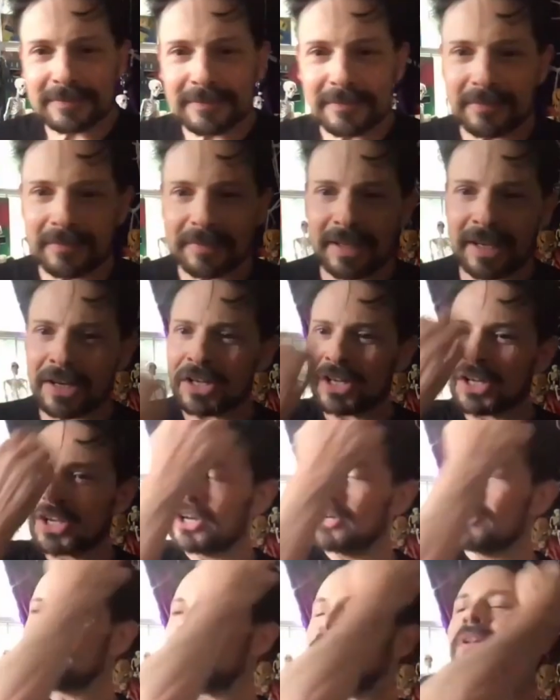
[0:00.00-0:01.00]
There you
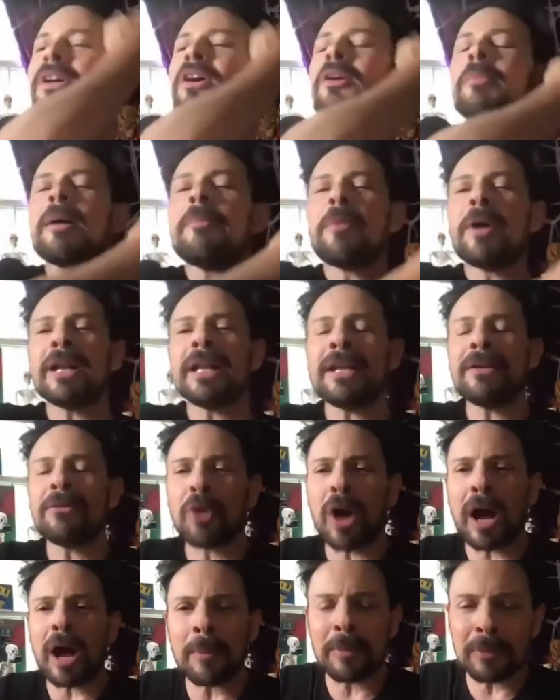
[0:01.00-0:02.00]
go. Well, my buddy
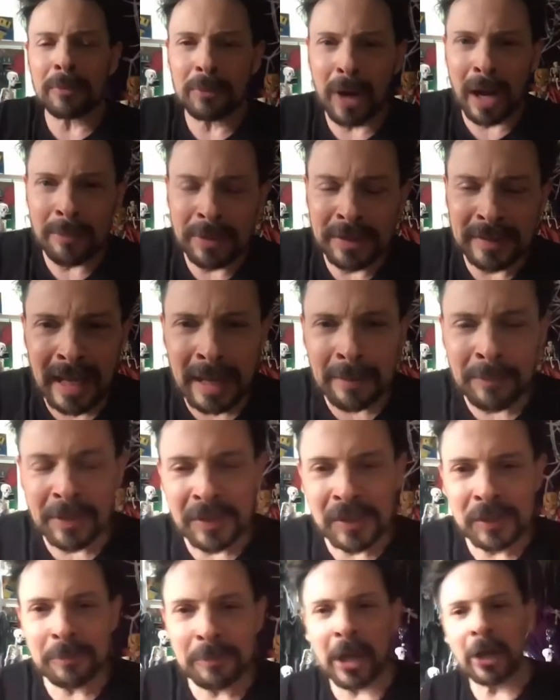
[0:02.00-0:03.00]
Robbie Damon is
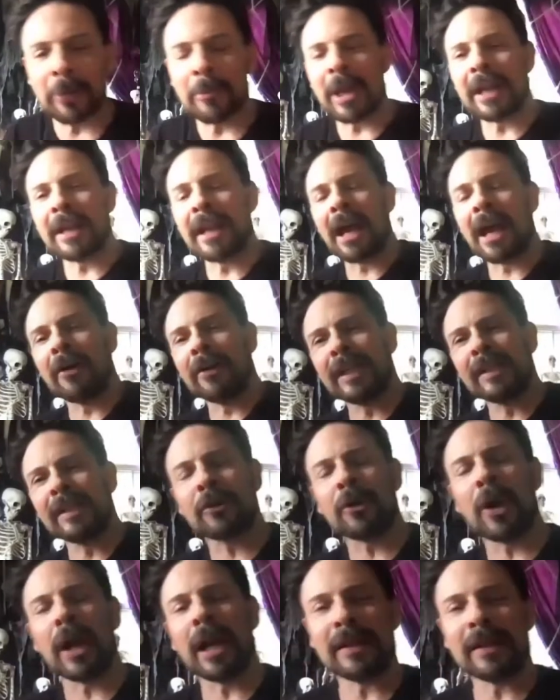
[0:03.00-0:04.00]
Spider-Man now, and he's
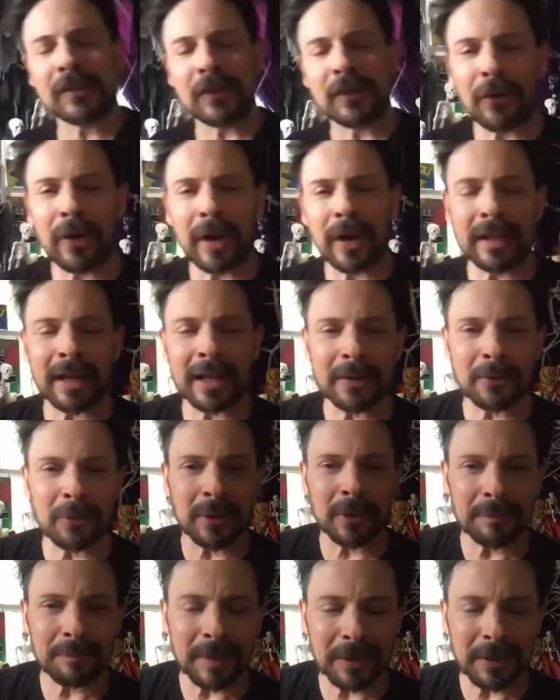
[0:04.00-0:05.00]
great. So I don't
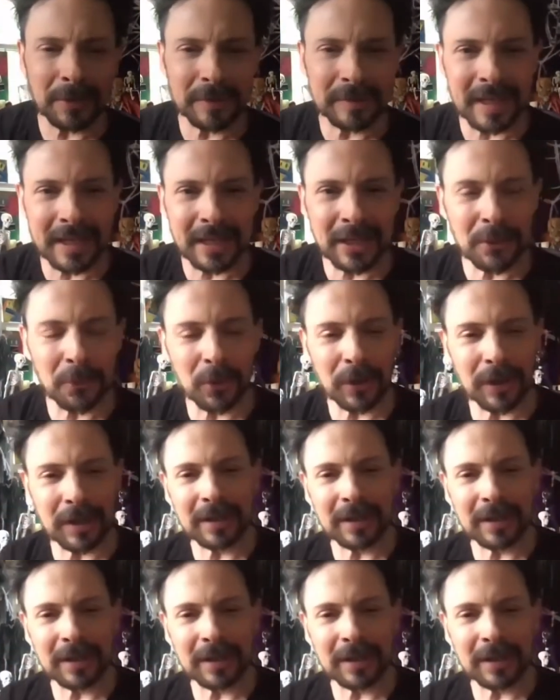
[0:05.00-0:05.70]
want to take any work.